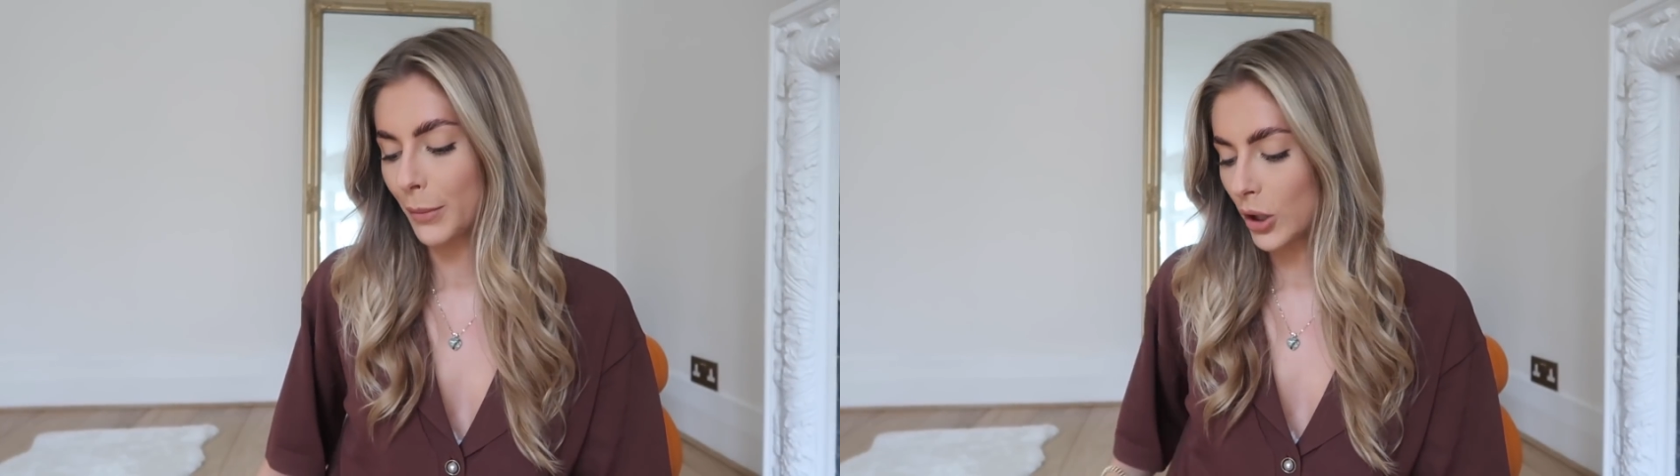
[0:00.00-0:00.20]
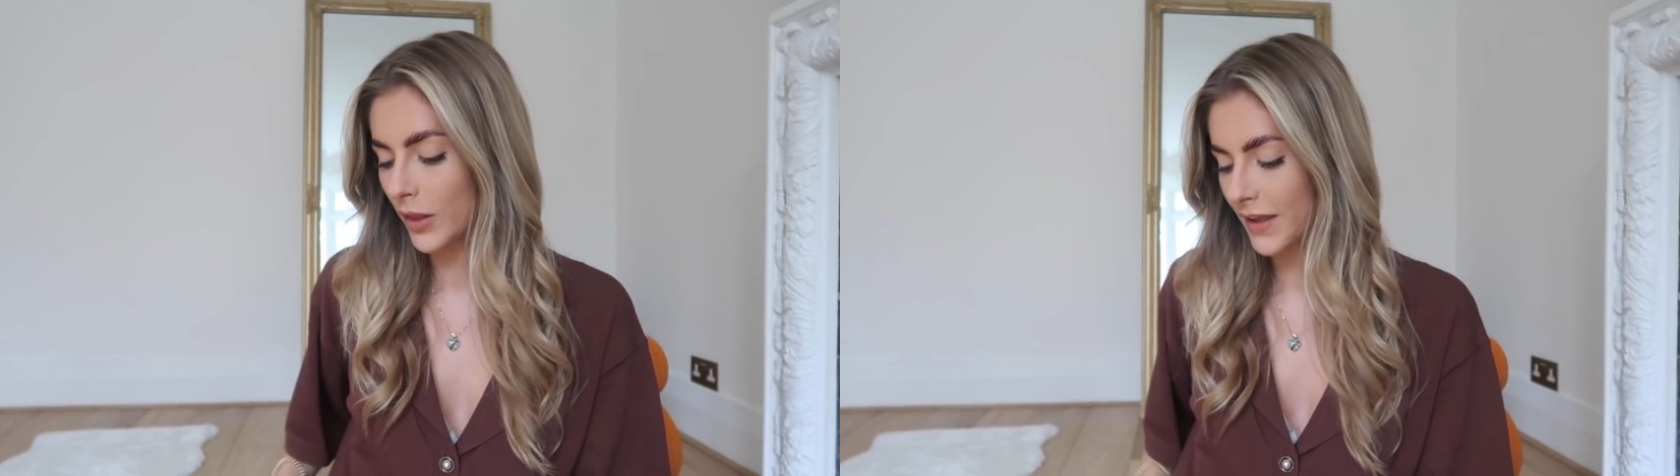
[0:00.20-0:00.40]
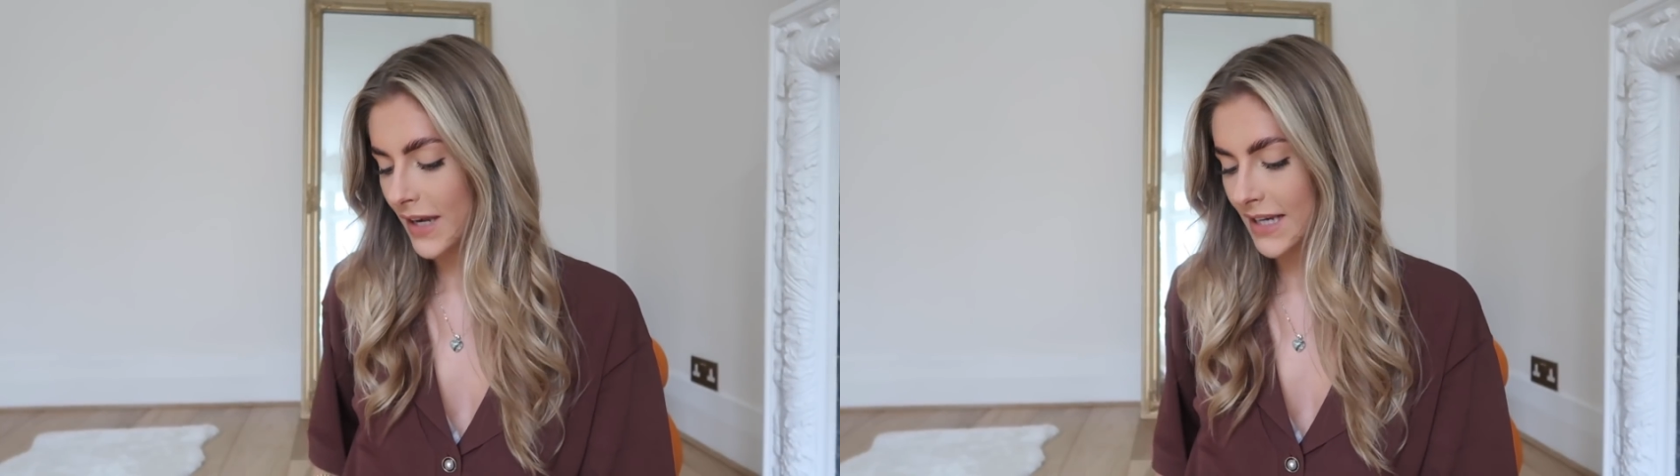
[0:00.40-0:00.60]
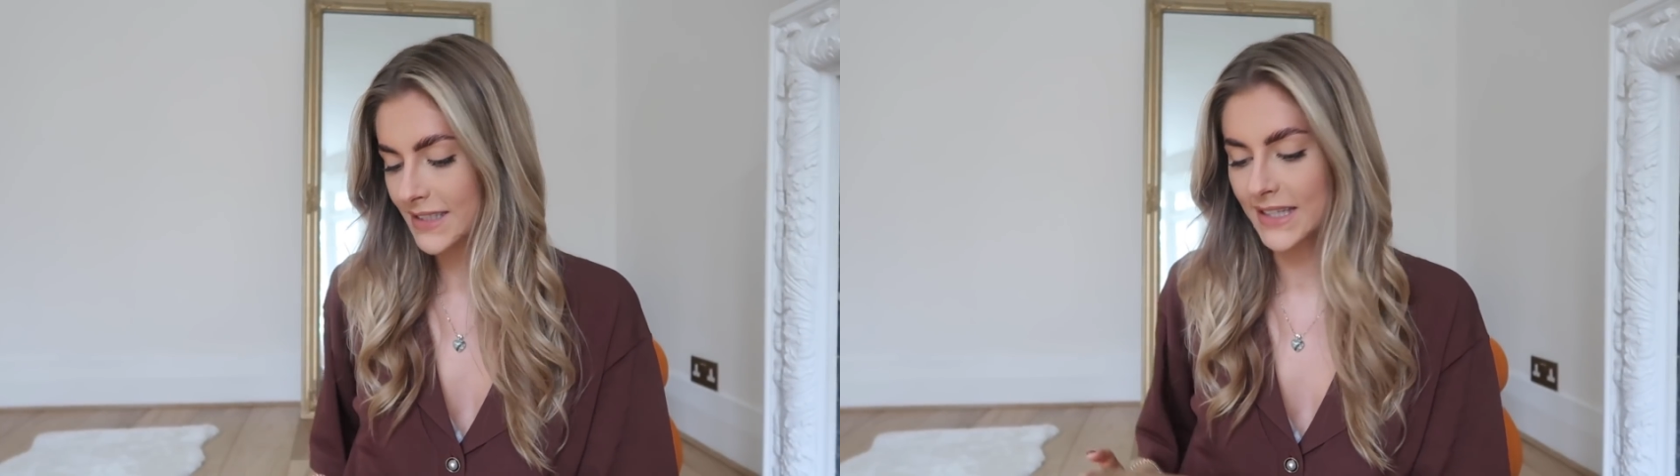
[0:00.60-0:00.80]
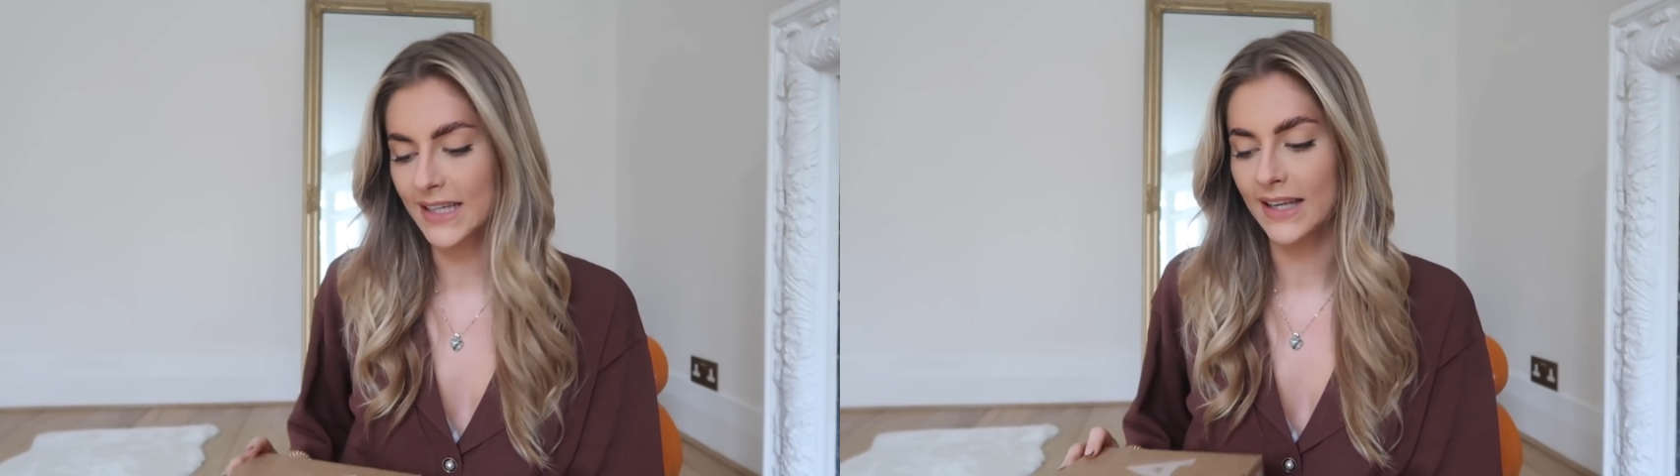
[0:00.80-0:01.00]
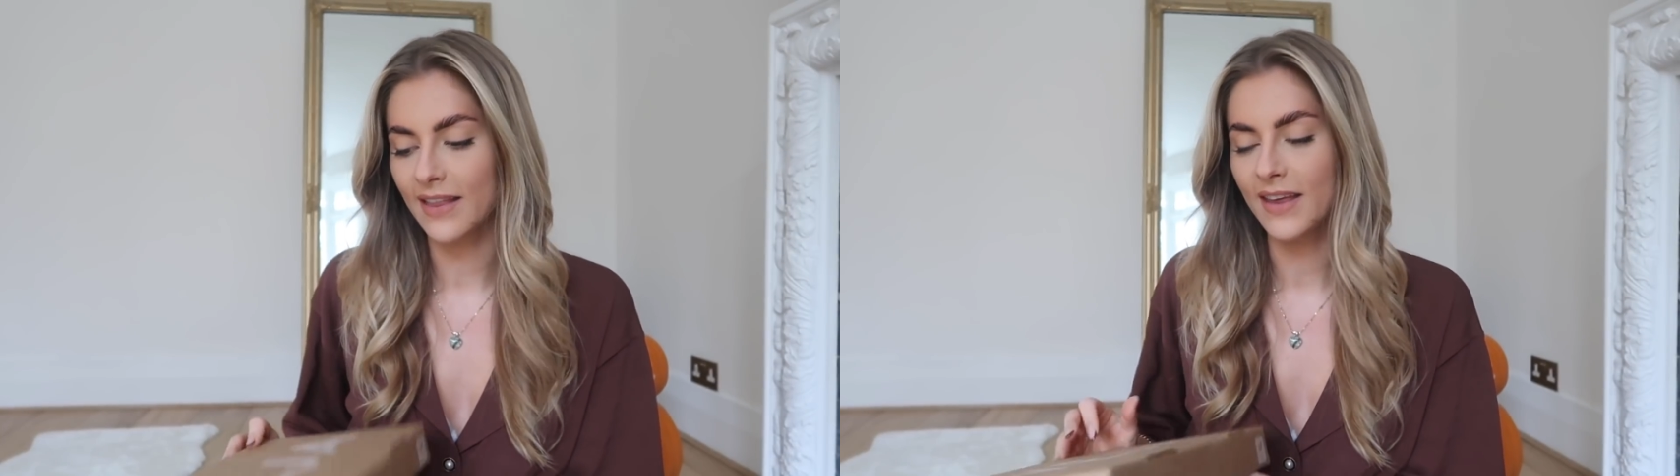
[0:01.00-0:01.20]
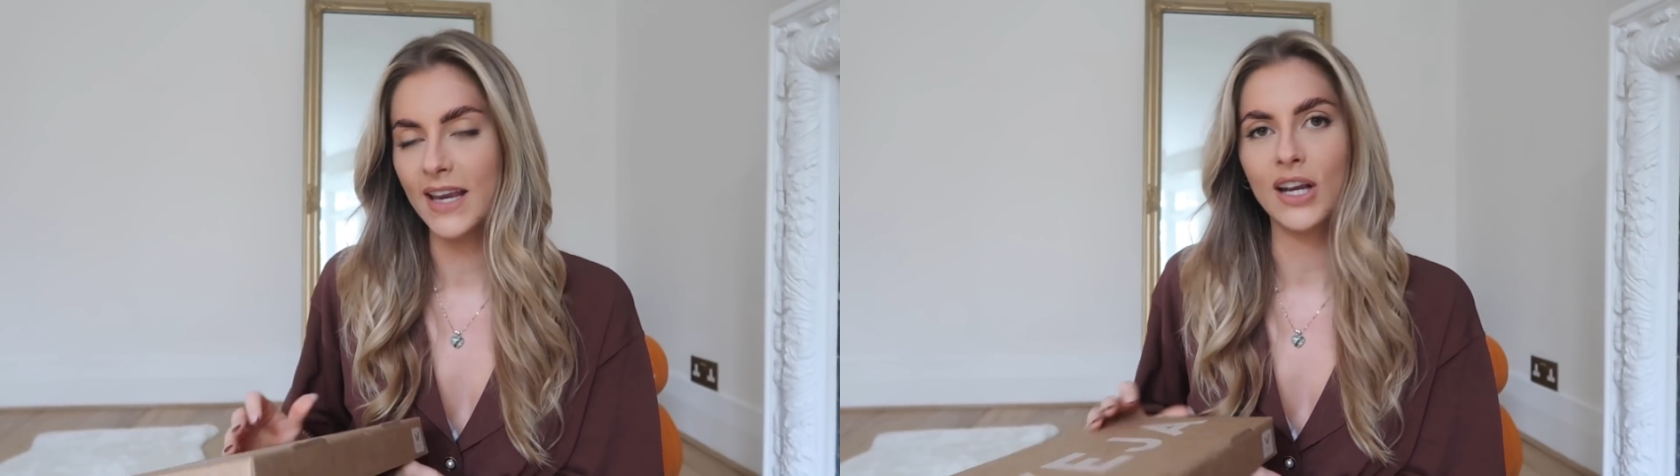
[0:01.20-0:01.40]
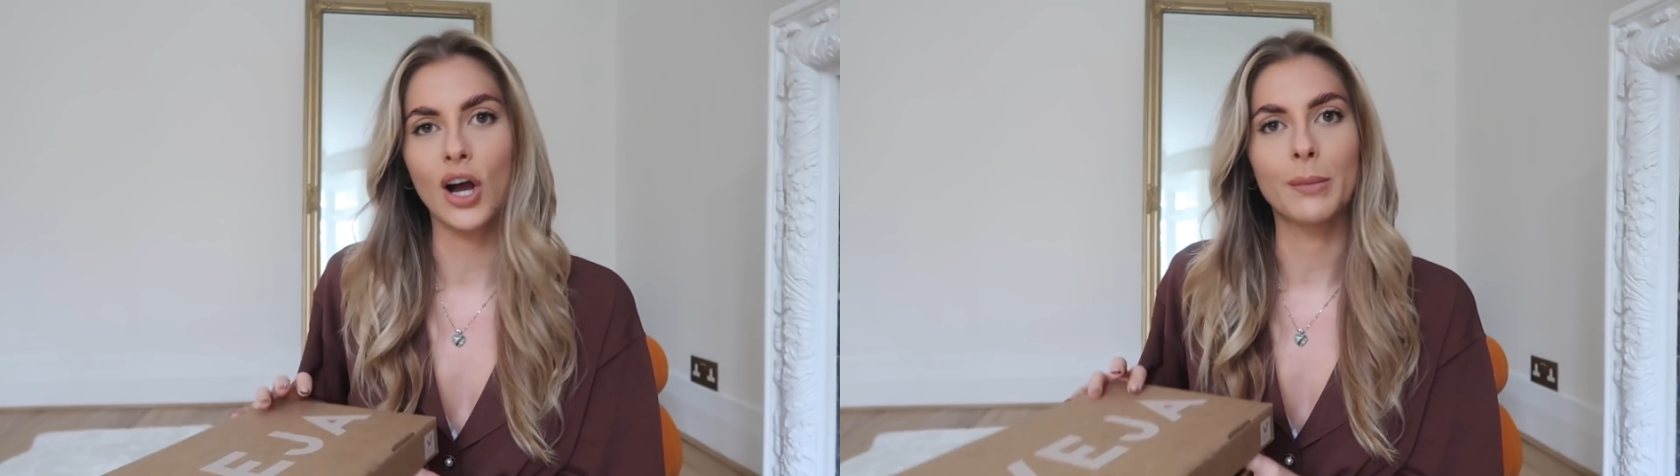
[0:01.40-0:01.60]
But the next thing
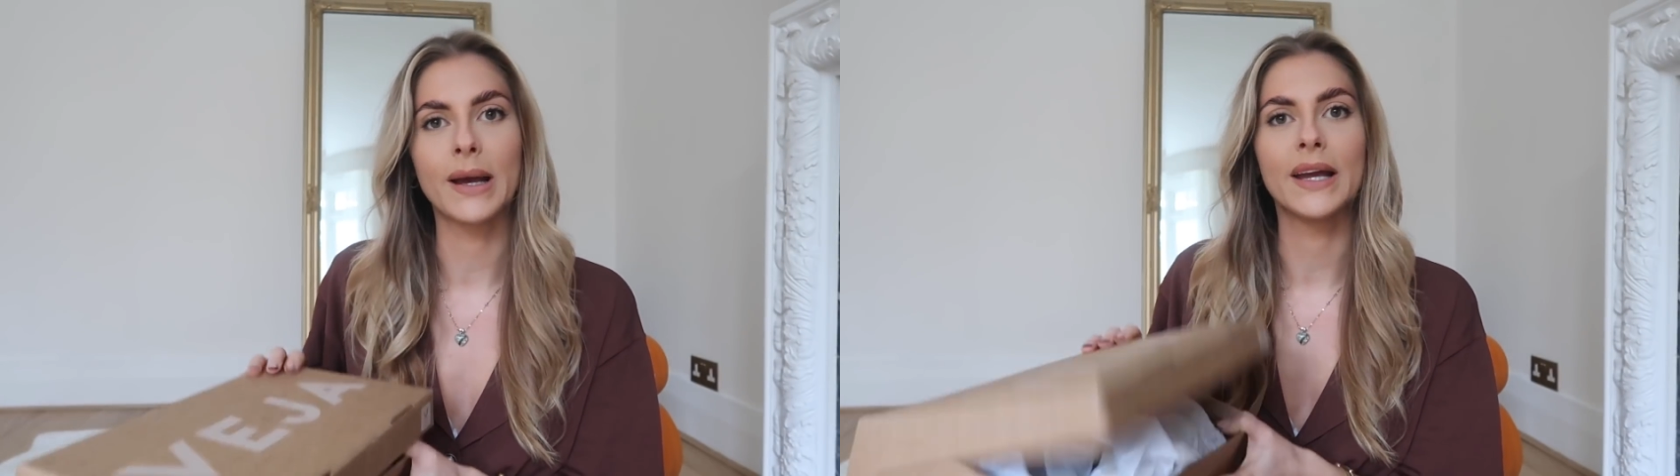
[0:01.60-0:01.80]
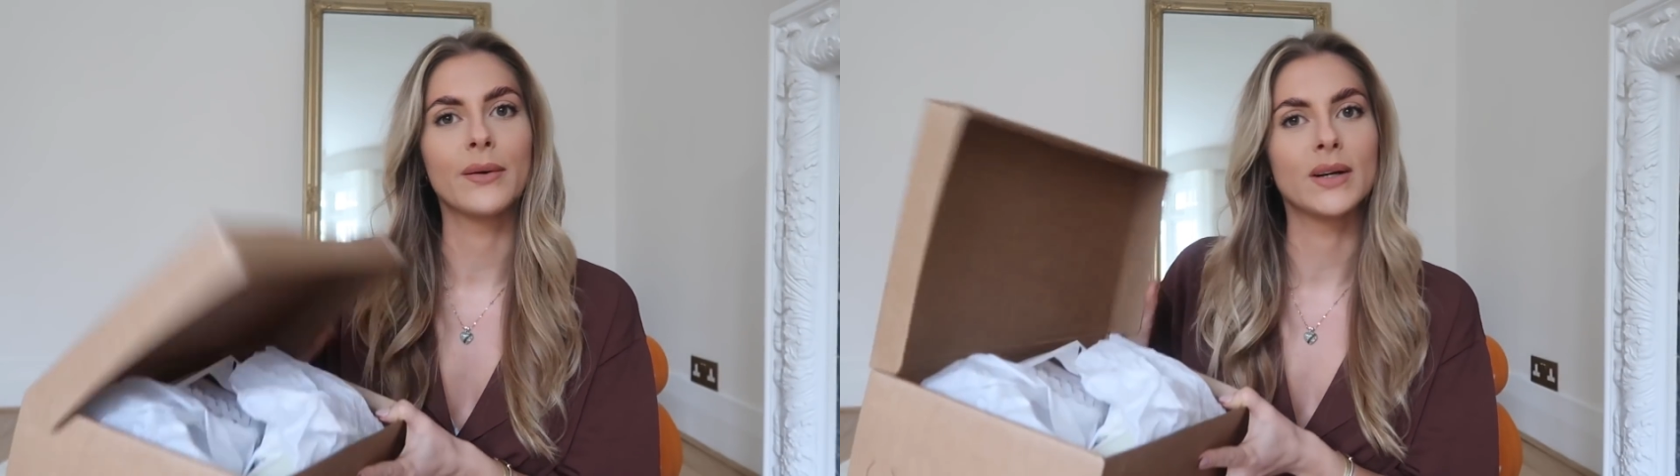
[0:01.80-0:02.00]
that it got me